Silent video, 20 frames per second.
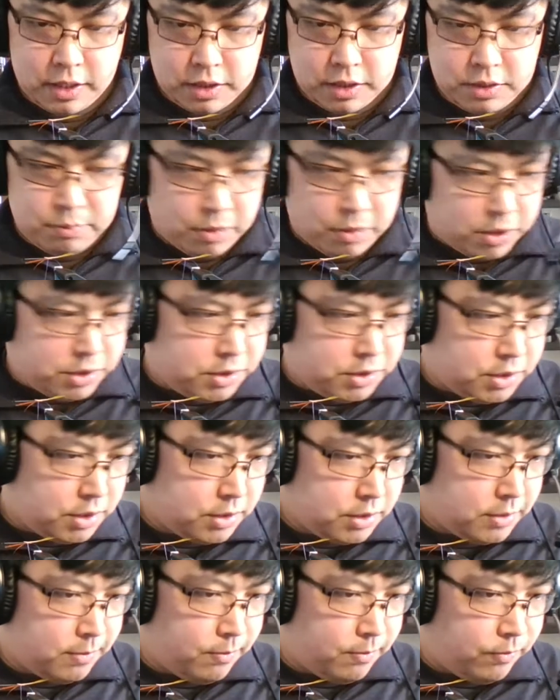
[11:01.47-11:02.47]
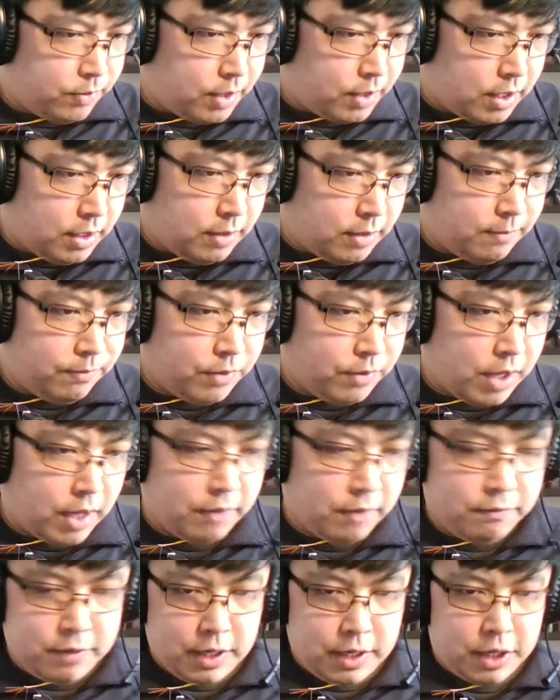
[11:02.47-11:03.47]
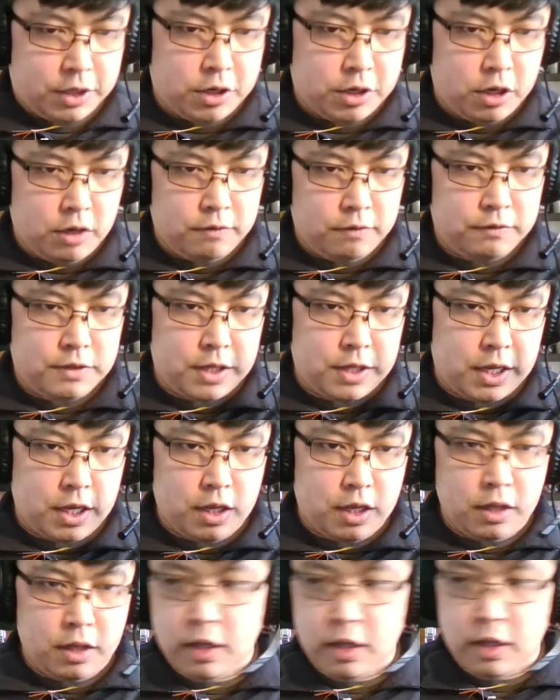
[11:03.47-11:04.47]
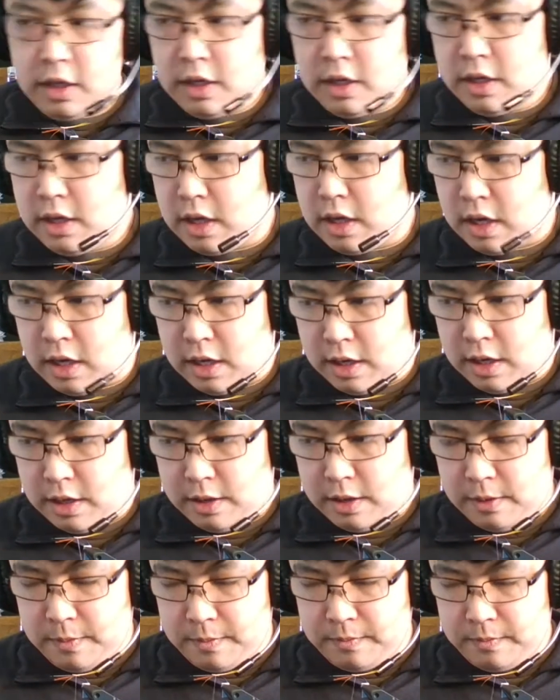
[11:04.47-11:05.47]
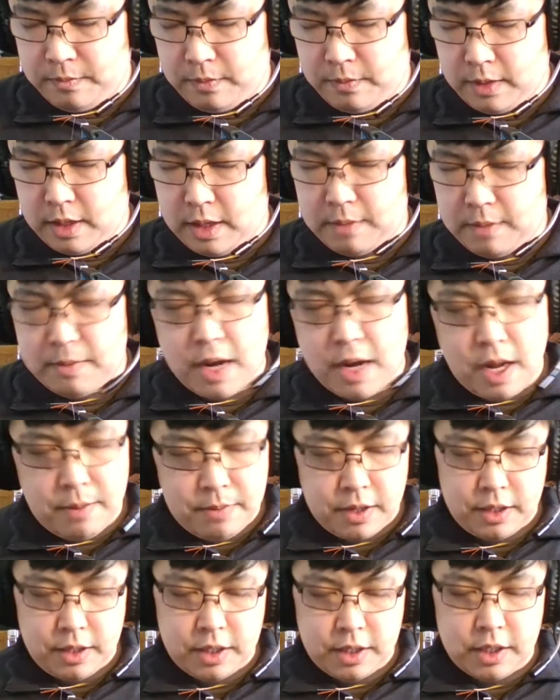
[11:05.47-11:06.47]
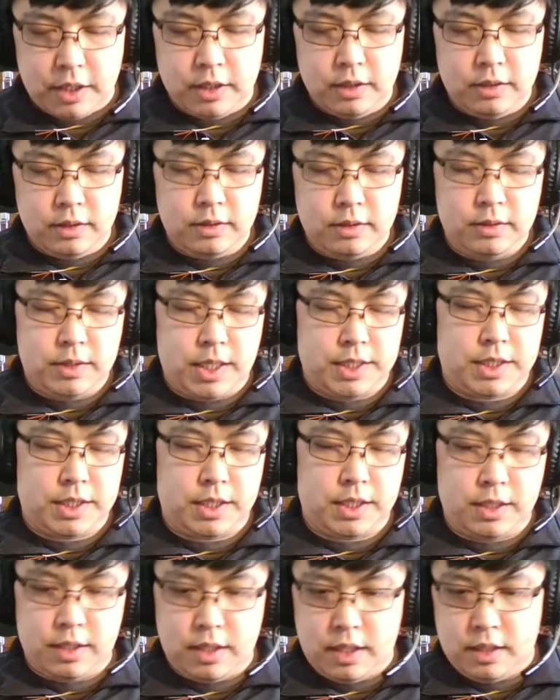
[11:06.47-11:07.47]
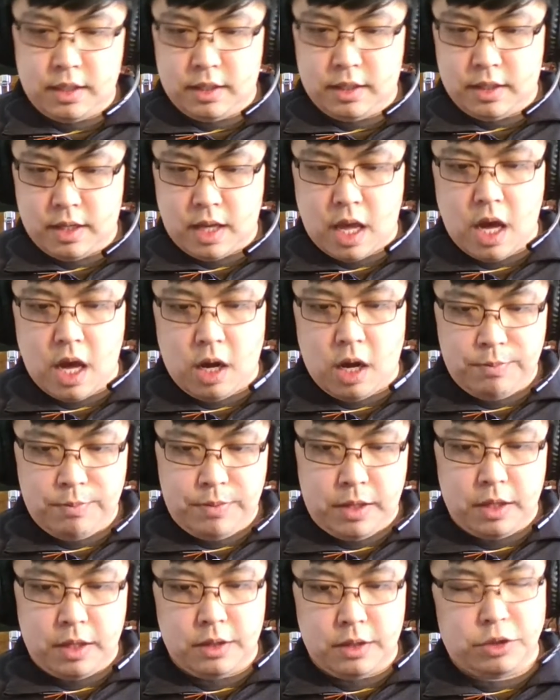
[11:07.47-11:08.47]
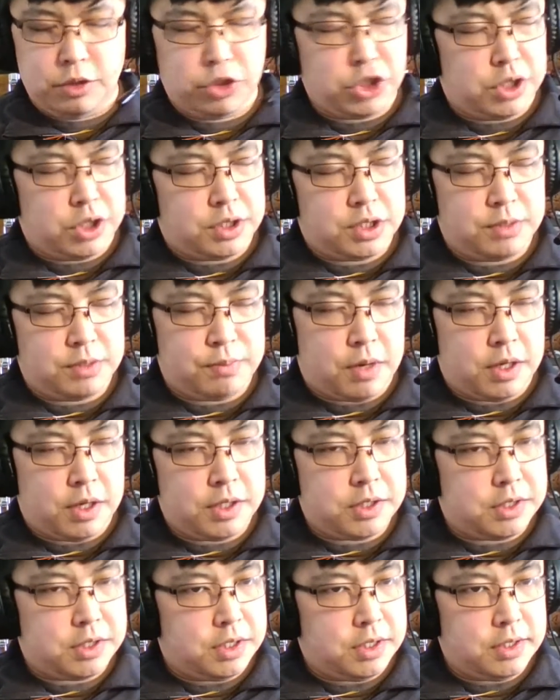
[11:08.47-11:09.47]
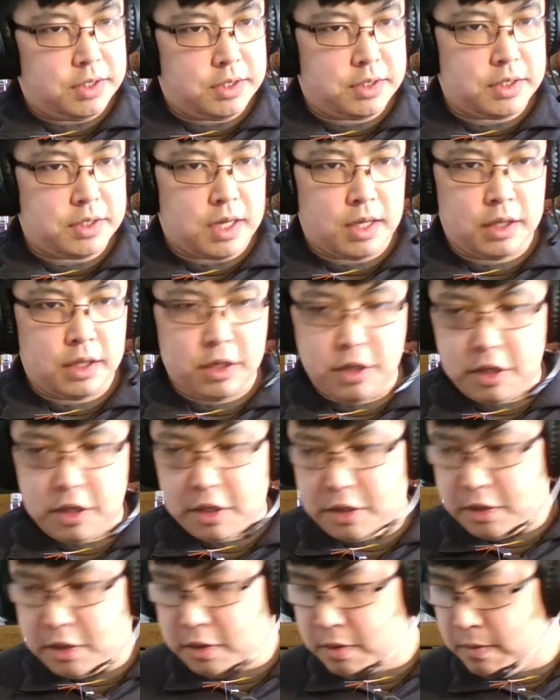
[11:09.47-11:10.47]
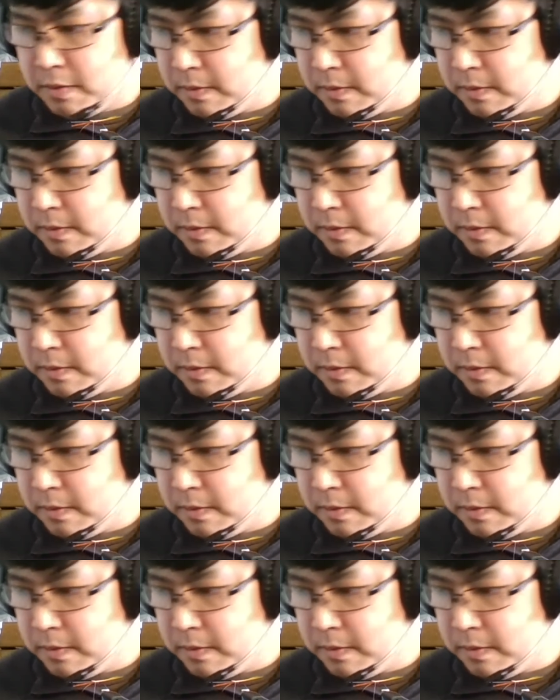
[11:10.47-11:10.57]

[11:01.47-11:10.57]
of sparse. And a very curved tail, in my opinion, doesn't help the illusion of sparseness on the hook.